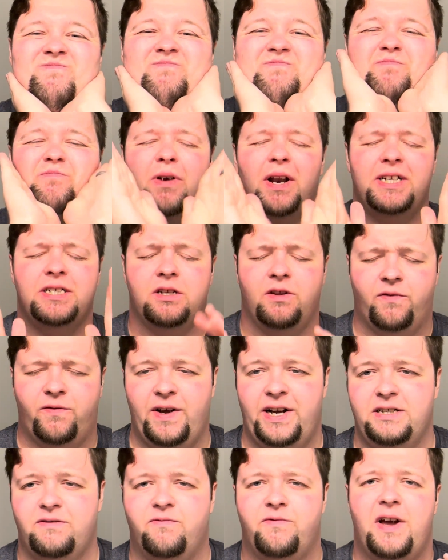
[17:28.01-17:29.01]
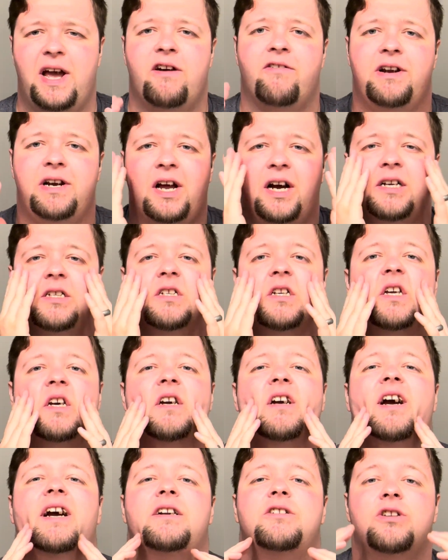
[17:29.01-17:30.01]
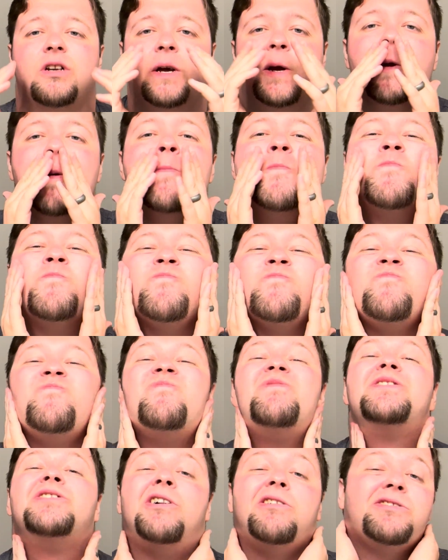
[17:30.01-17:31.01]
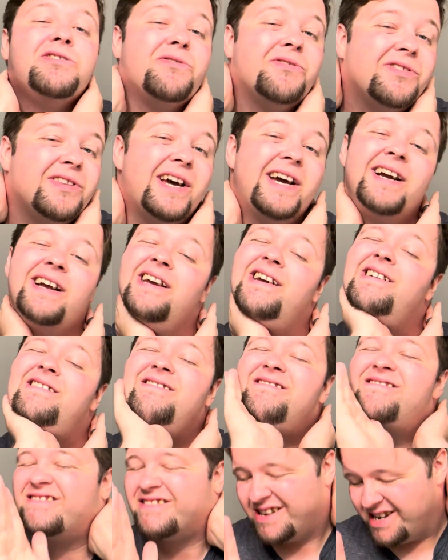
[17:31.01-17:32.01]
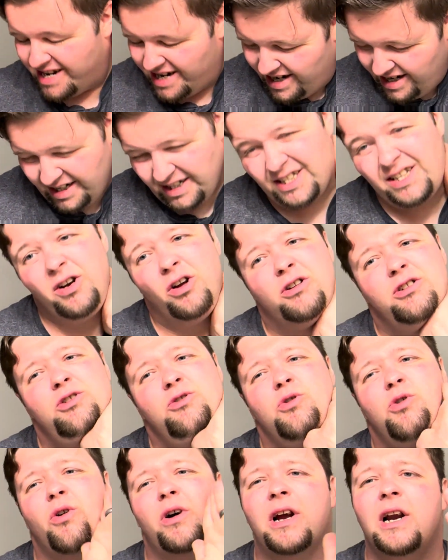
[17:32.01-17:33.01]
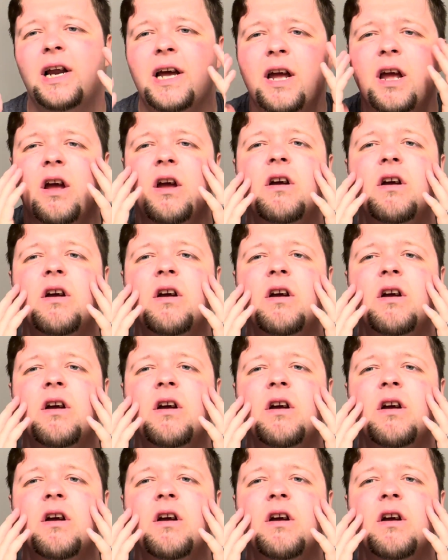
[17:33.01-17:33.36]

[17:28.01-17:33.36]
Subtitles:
Applies to the face very nicely, actually. It's not too thick, not too oily.